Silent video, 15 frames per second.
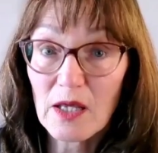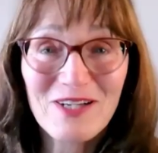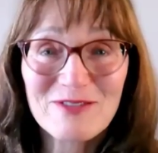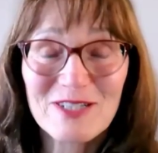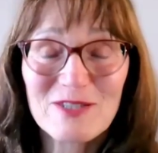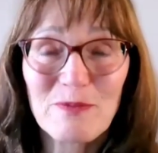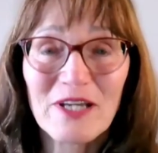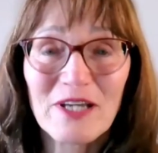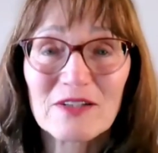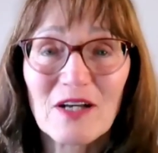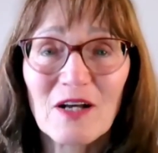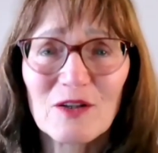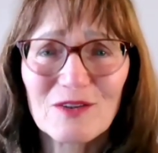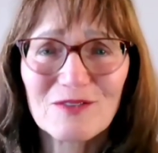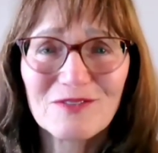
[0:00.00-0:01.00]
because I
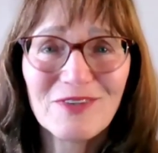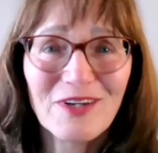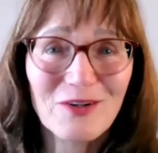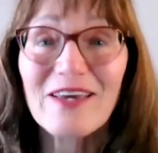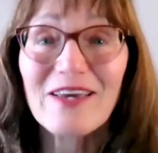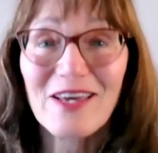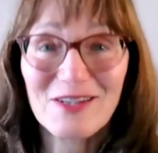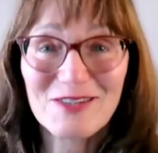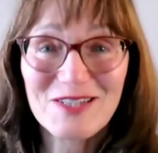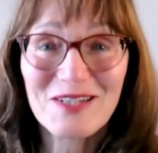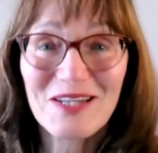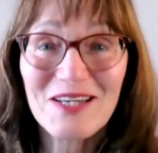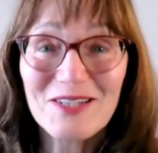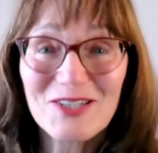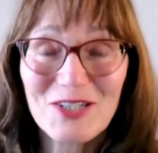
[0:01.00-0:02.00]
spent
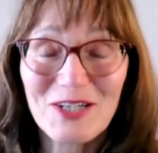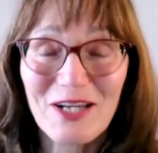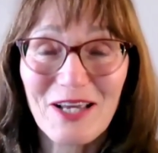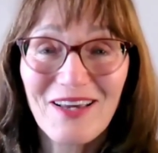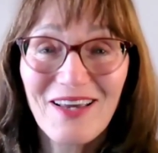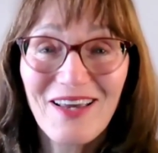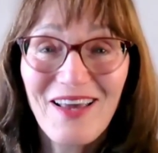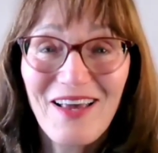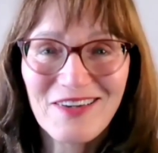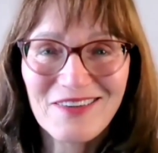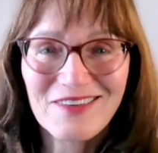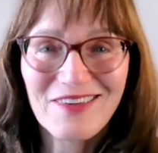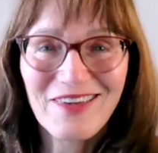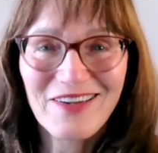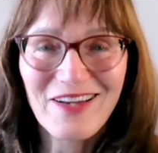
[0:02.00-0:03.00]
decades teaching in
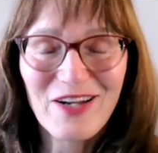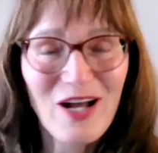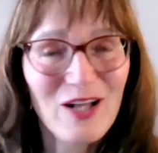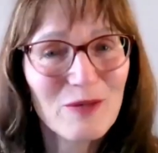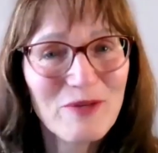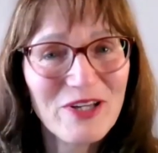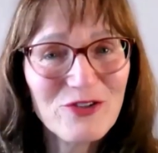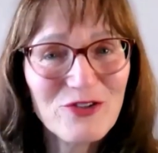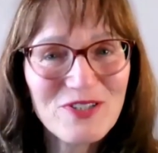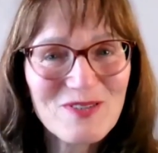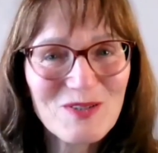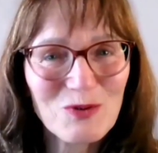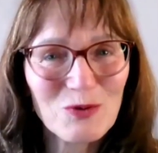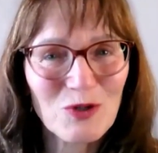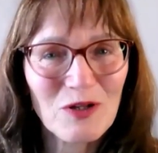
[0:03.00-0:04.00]
an
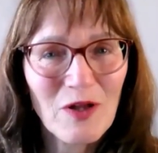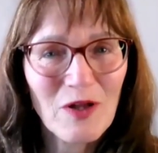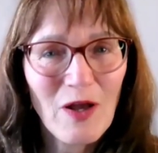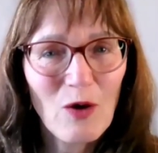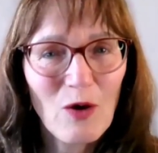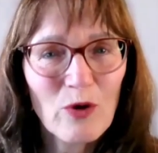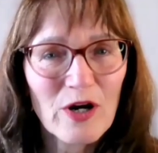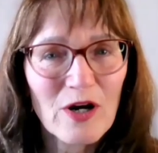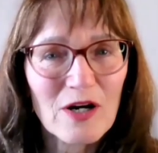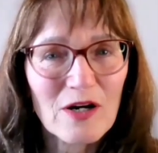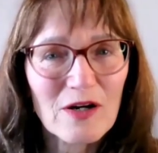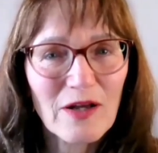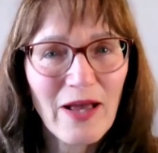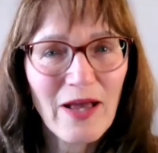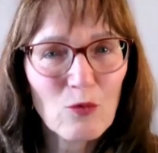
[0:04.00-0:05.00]
elementary school,
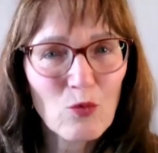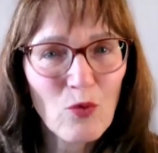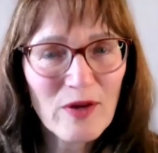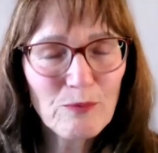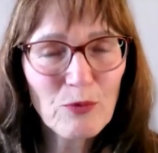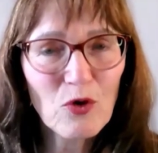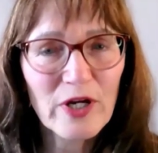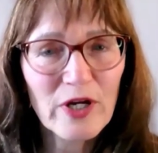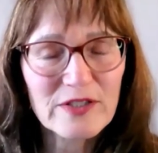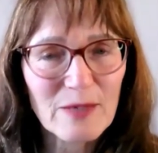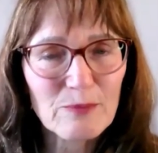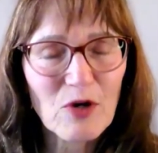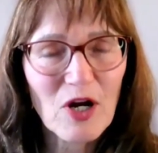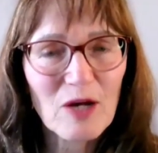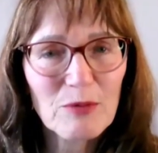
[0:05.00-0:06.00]
where at one
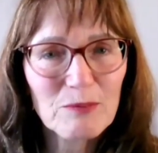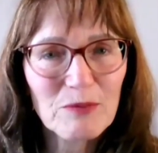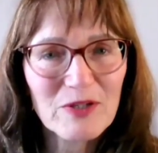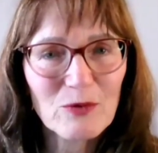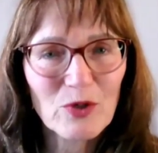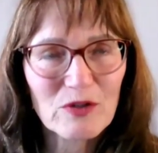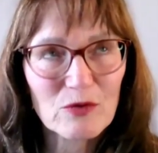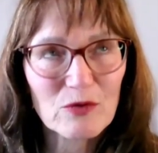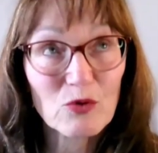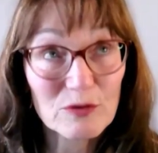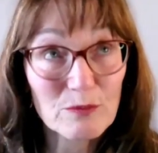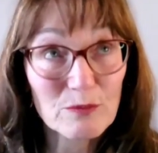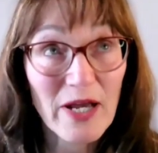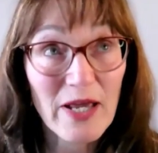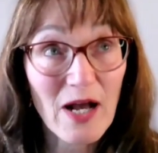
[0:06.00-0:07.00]
point I probably would have
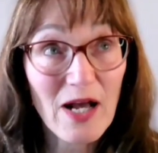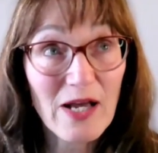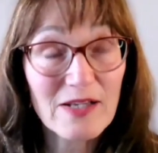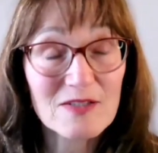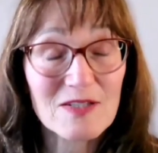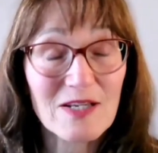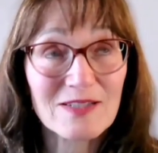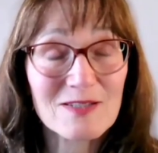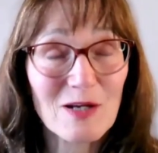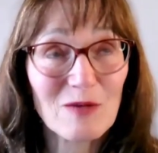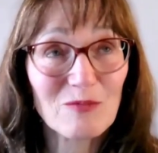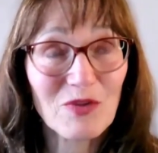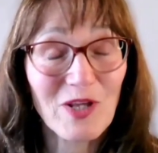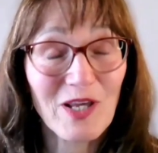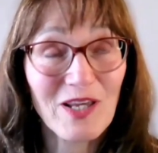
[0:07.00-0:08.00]
rolled my eyes at
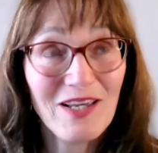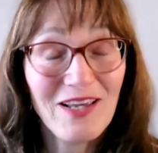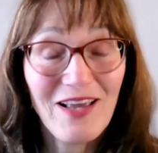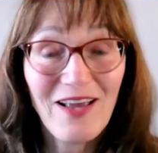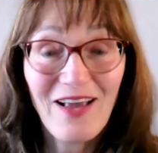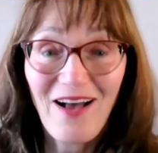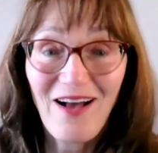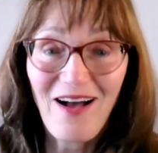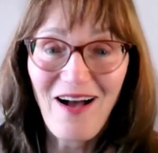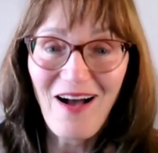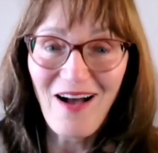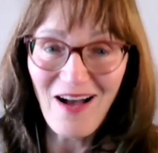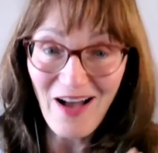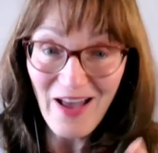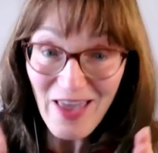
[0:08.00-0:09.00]
something.
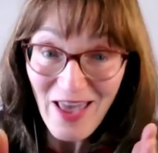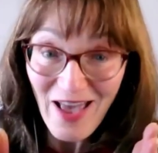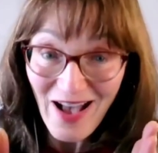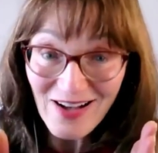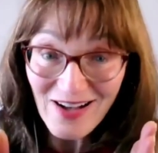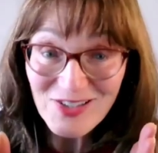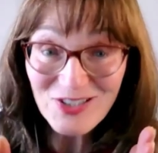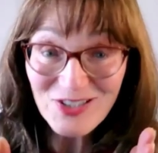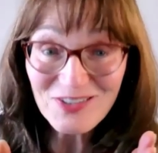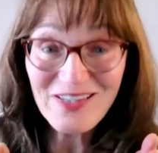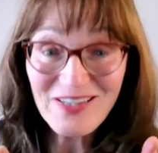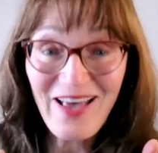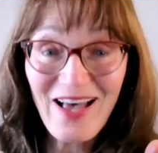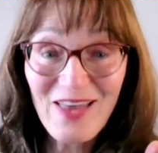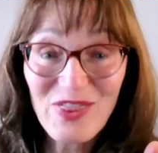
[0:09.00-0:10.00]
I
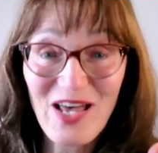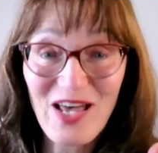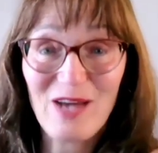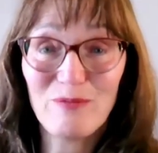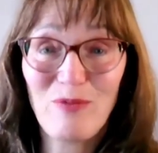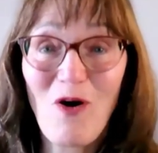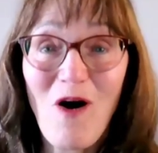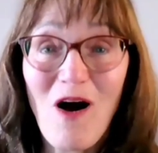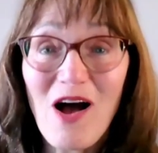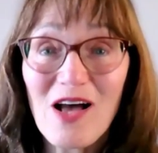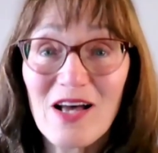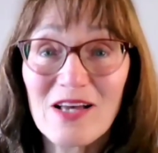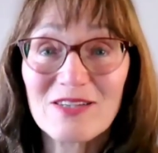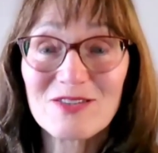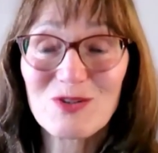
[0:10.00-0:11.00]
actually had that
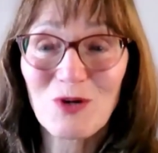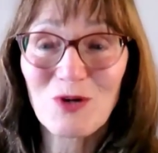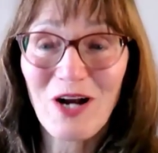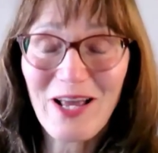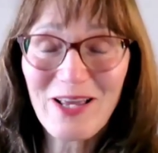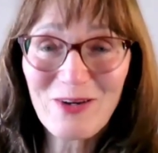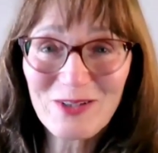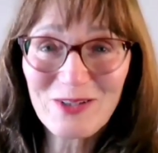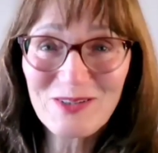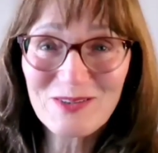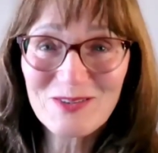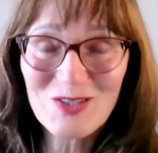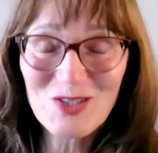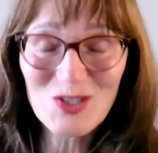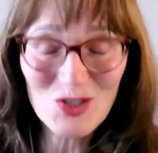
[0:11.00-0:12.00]
pause where I
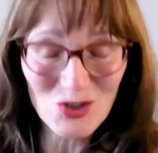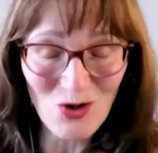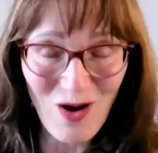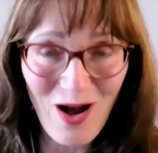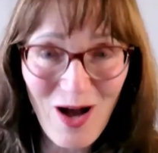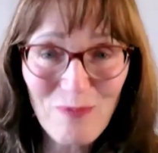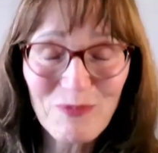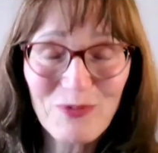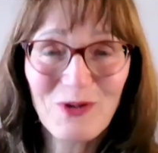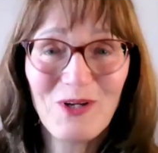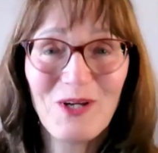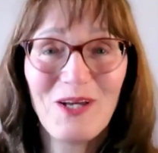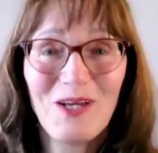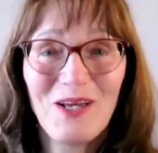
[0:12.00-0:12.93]
could stop